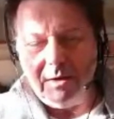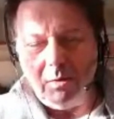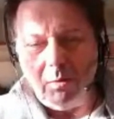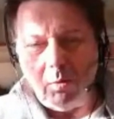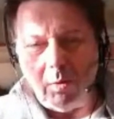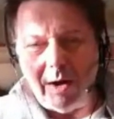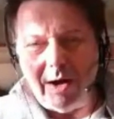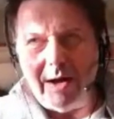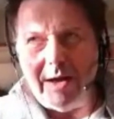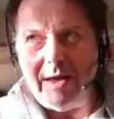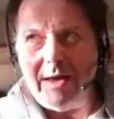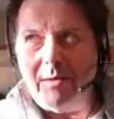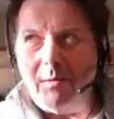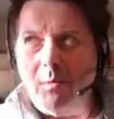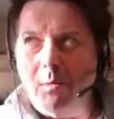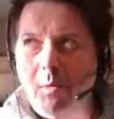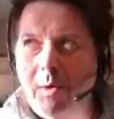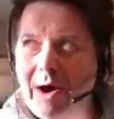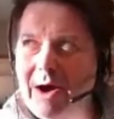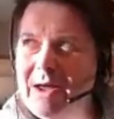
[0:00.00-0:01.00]
Why
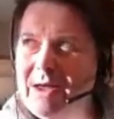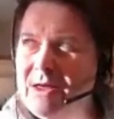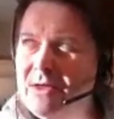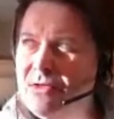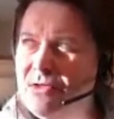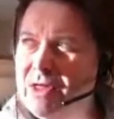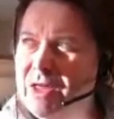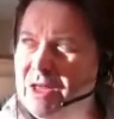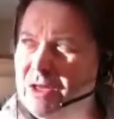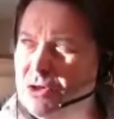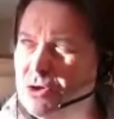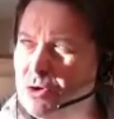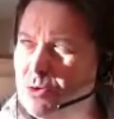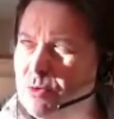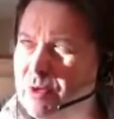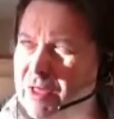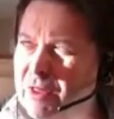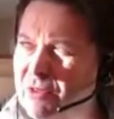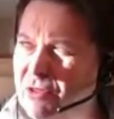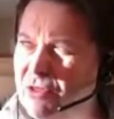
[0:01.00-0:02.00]
why are they
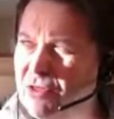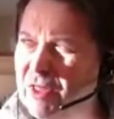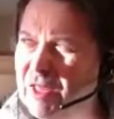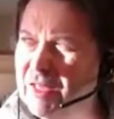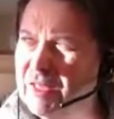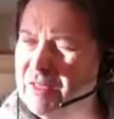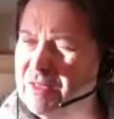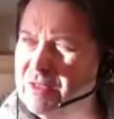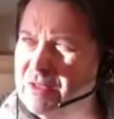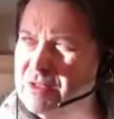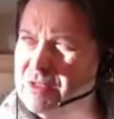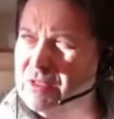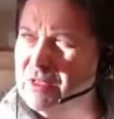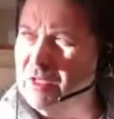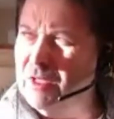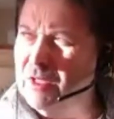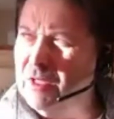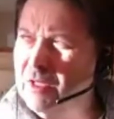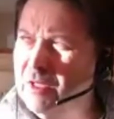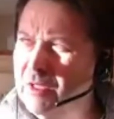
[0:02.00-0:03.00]
doing things
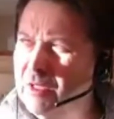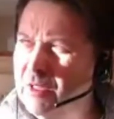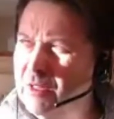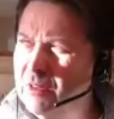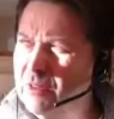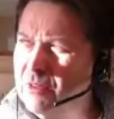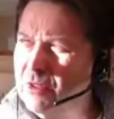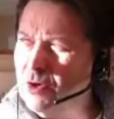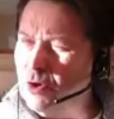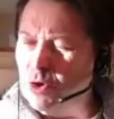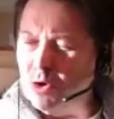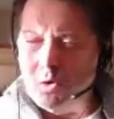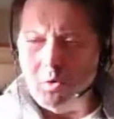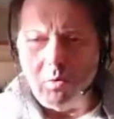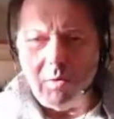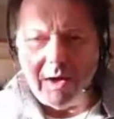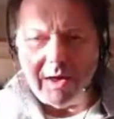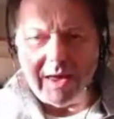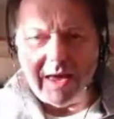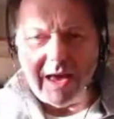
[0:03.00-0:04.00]
that
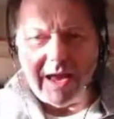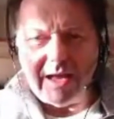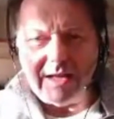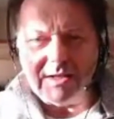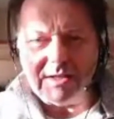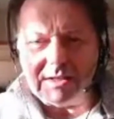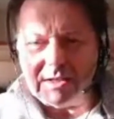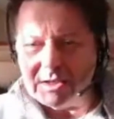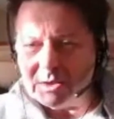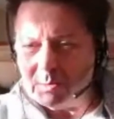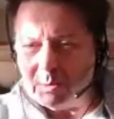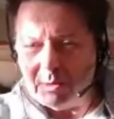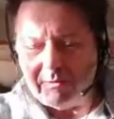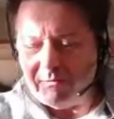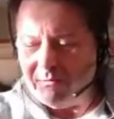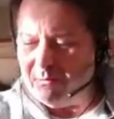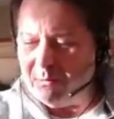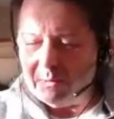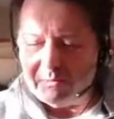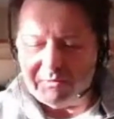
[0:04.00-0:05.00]
go against, as
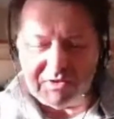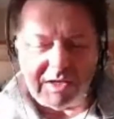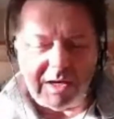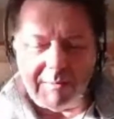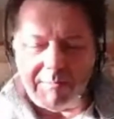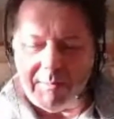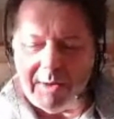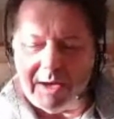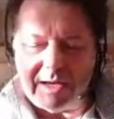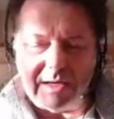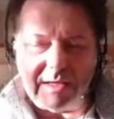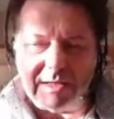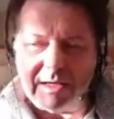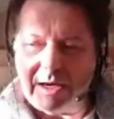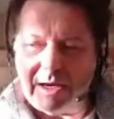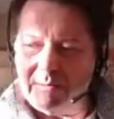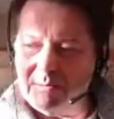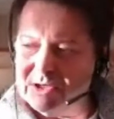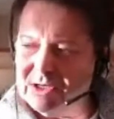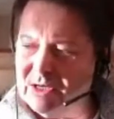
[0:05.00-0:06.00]
we've we've said many
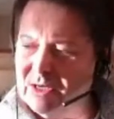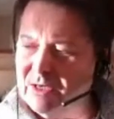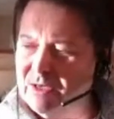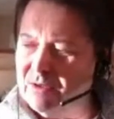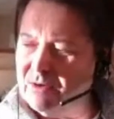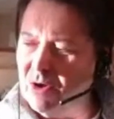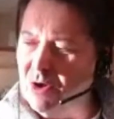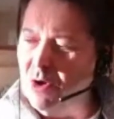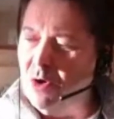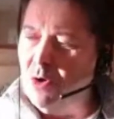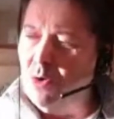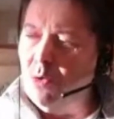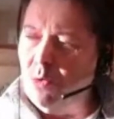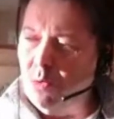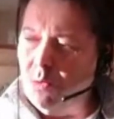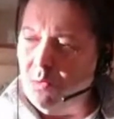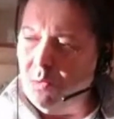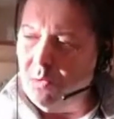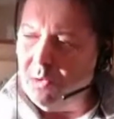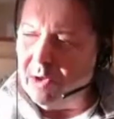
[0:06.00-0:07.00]
times here,
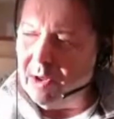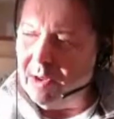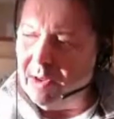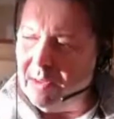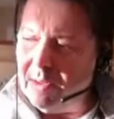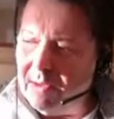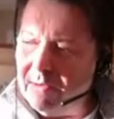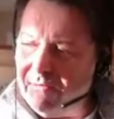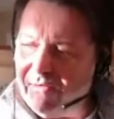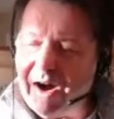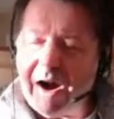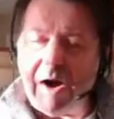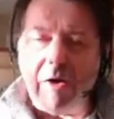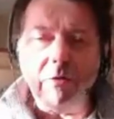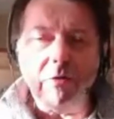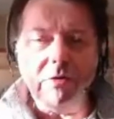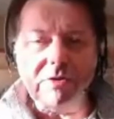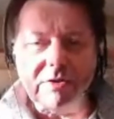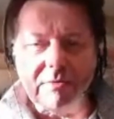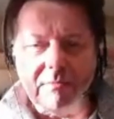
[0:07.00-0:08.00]
the, the
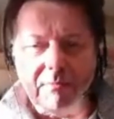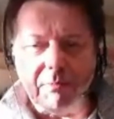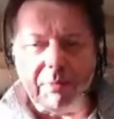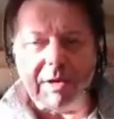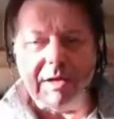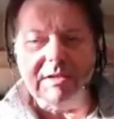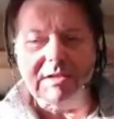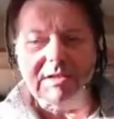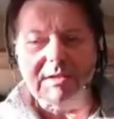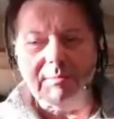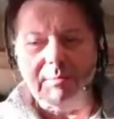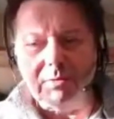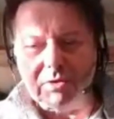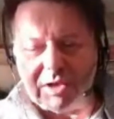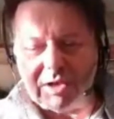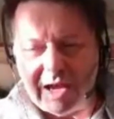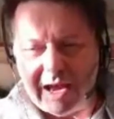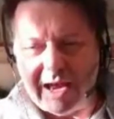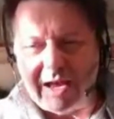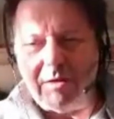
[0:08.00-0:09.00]
values and
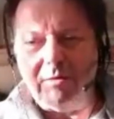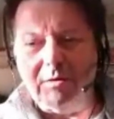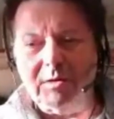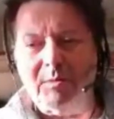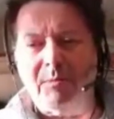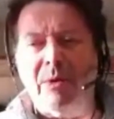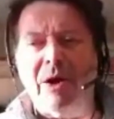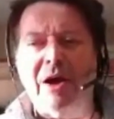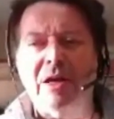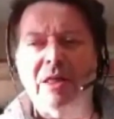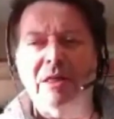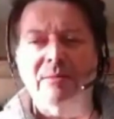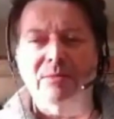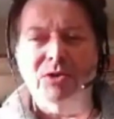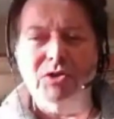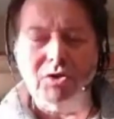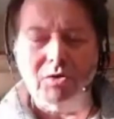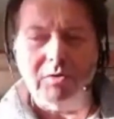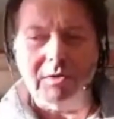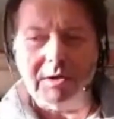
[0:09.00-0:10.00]
principles held by the
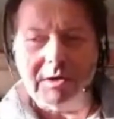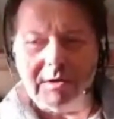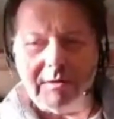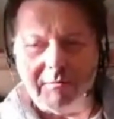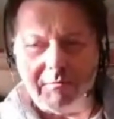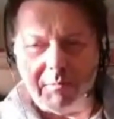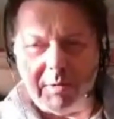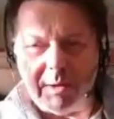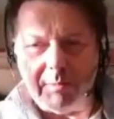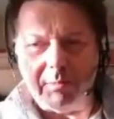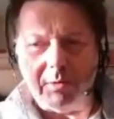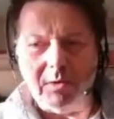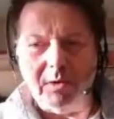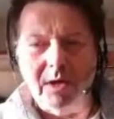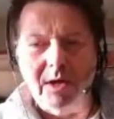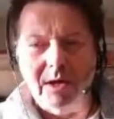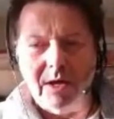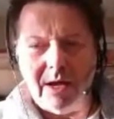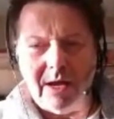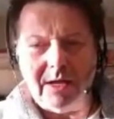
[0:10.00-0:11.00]
majority of people
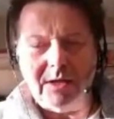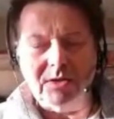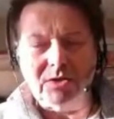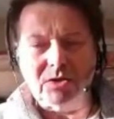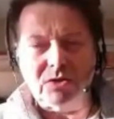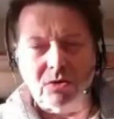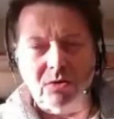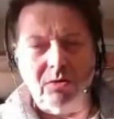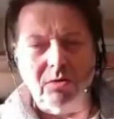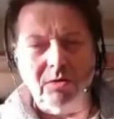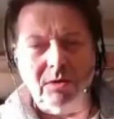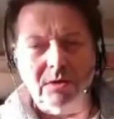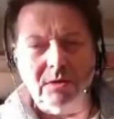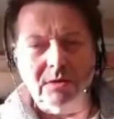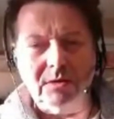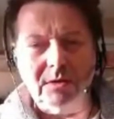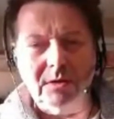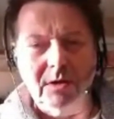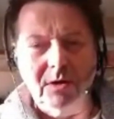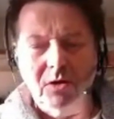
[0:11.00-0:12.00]
in Scotland?
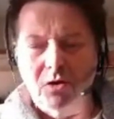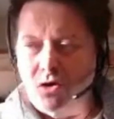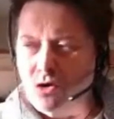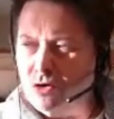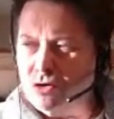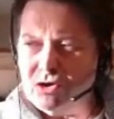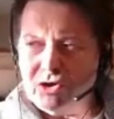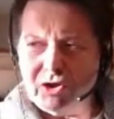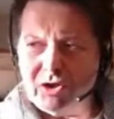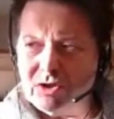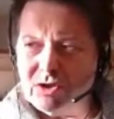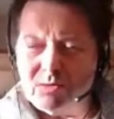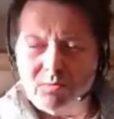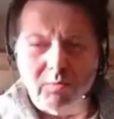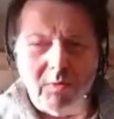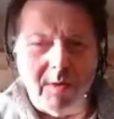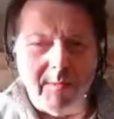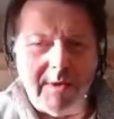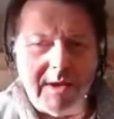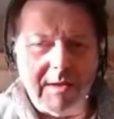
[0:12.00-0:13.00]
Not just
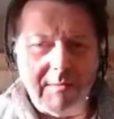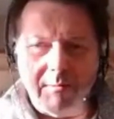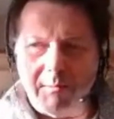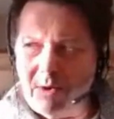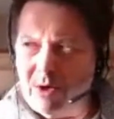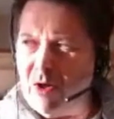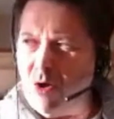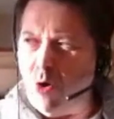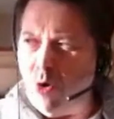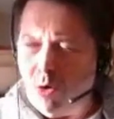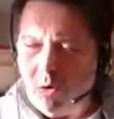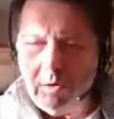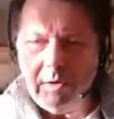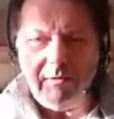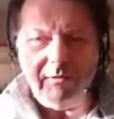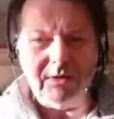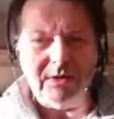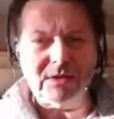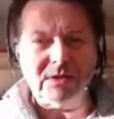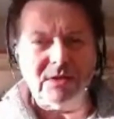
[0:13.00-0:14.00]
women, but all
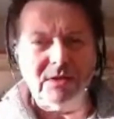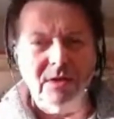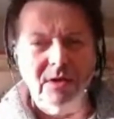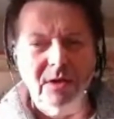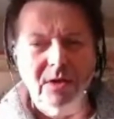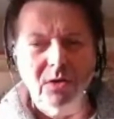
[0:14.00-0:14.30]
of us.